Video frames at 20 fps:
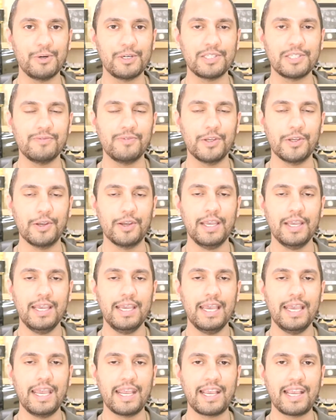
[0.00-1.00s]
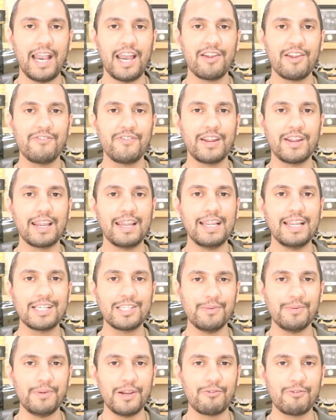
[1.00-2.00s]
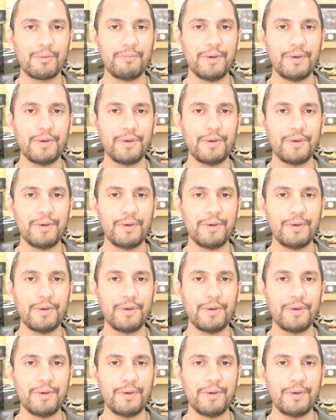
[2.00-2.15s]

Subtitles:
point of view, it can feel a little bit